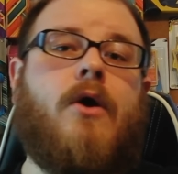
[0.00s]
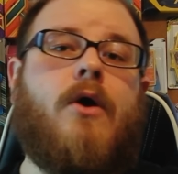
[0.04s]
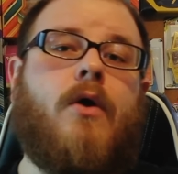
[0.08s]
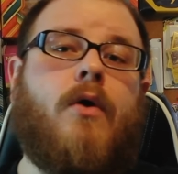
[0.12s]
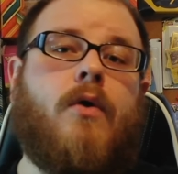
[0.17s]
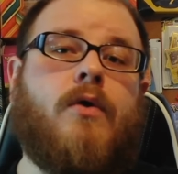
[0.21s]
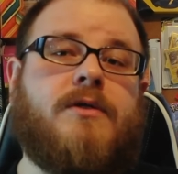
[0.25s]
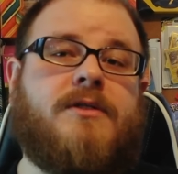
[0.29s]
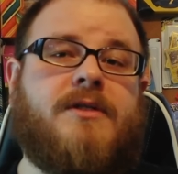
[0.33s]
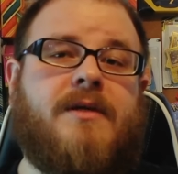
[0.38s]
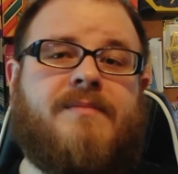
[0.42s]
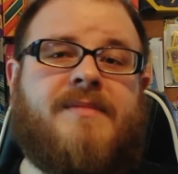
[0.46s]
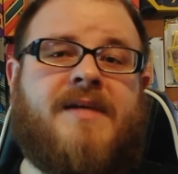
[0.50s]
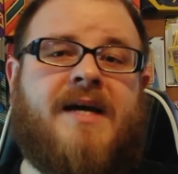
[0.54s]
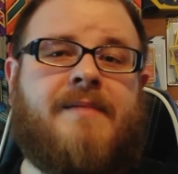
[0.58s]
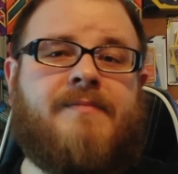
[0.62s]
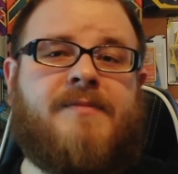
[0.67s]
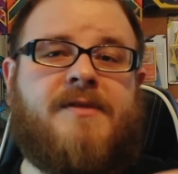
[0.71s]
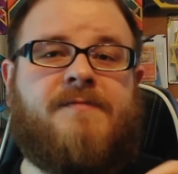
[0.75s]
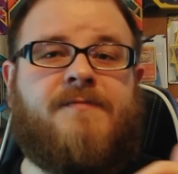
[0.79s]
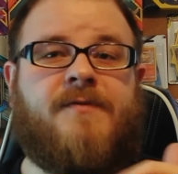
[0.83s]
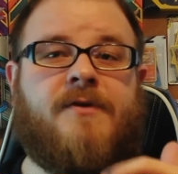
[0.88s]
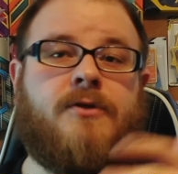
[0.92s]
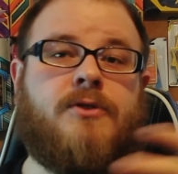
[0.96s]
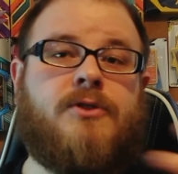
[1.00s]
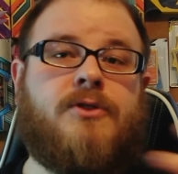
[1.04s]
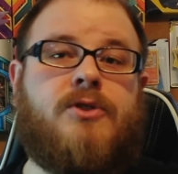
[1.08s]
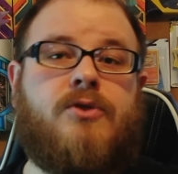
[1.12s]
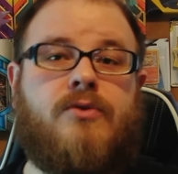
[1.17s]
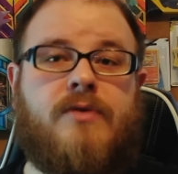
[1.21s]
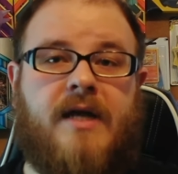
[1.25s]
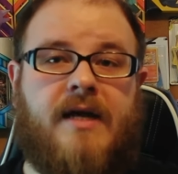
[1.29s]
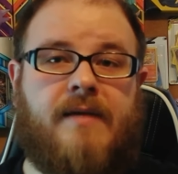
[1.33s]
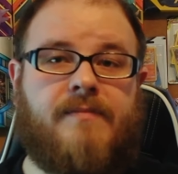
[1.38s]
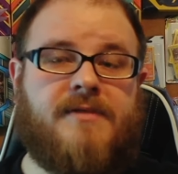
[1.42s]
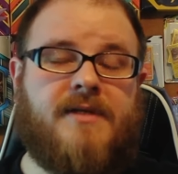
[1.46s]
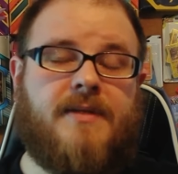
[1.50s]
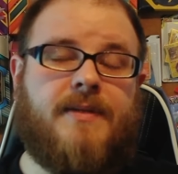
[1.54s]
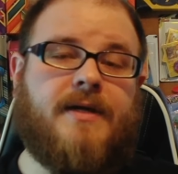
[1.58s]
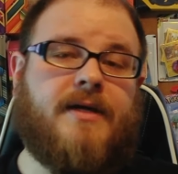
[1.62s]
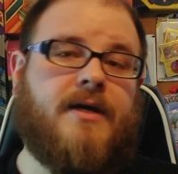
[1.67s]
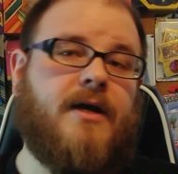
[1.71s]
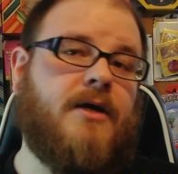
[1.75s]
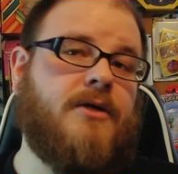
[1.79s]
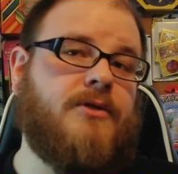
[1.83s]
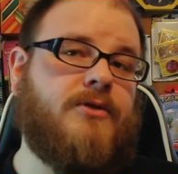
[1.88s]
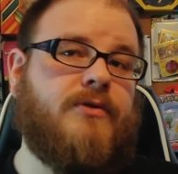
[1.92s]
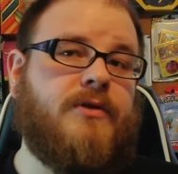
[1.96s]
or sometimes if there's 2 games on the
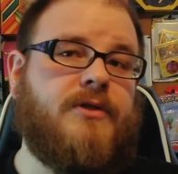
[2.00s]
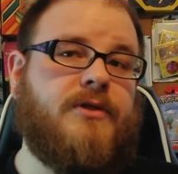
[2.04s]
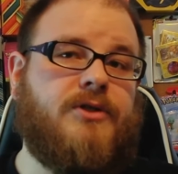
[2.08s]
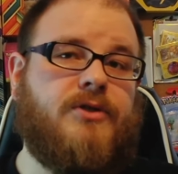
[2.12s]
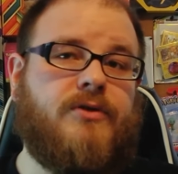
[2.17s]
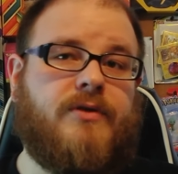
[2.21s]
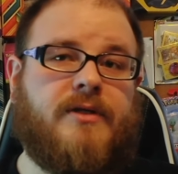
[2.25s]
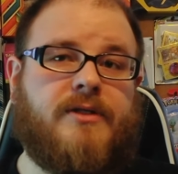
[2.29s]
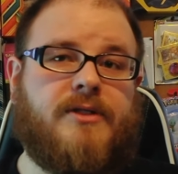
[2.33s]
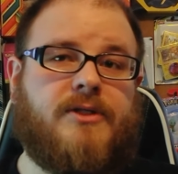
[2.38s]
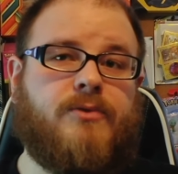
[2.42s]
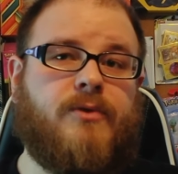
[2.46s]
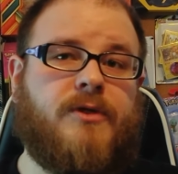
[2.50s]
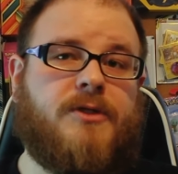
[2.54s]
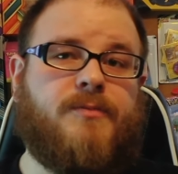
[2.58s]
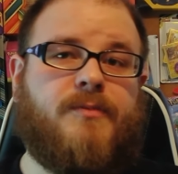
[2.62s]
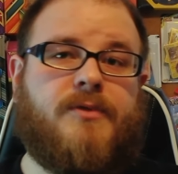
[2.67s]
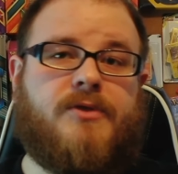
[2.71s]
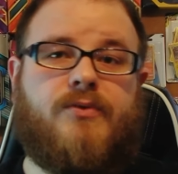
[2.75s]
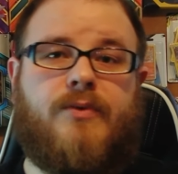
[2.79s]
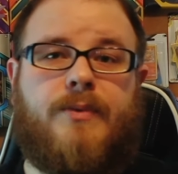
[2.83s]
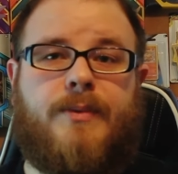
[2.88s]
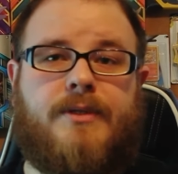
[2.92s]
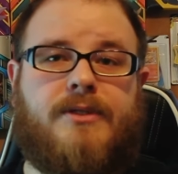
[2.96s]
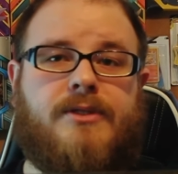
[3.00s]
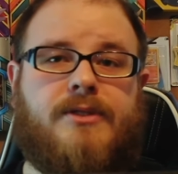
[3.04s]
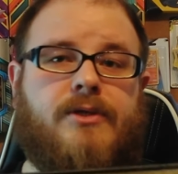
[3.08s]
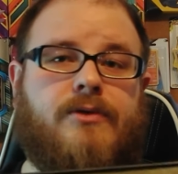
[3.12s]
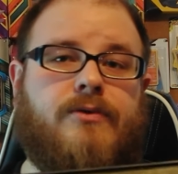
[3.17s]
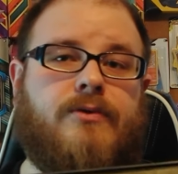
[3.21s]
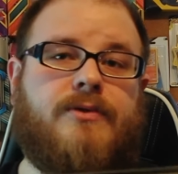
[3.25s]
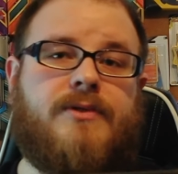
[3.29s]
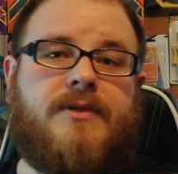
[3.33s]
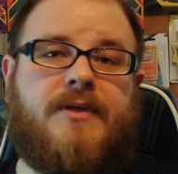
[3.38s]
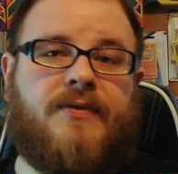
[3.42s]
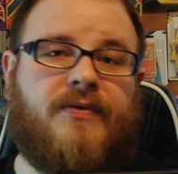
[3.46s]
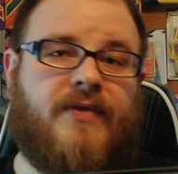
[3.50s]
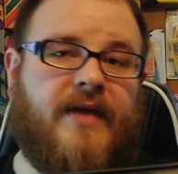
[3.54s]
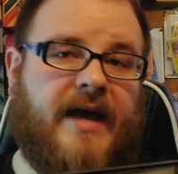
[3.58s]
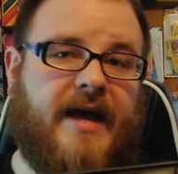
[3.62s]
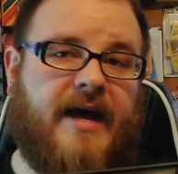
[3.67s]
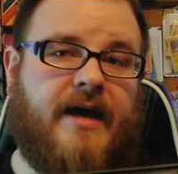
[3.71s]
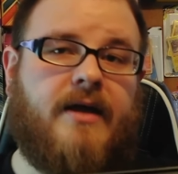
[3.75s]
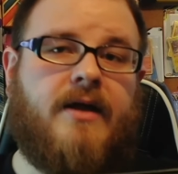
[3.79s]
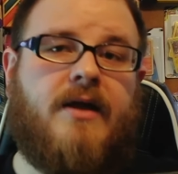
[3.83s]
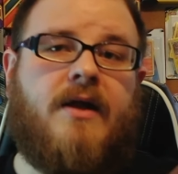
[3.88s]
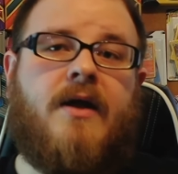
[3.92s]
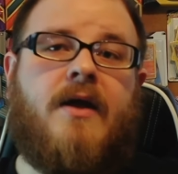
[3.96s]
cartridge, you can switch between the 2 using that.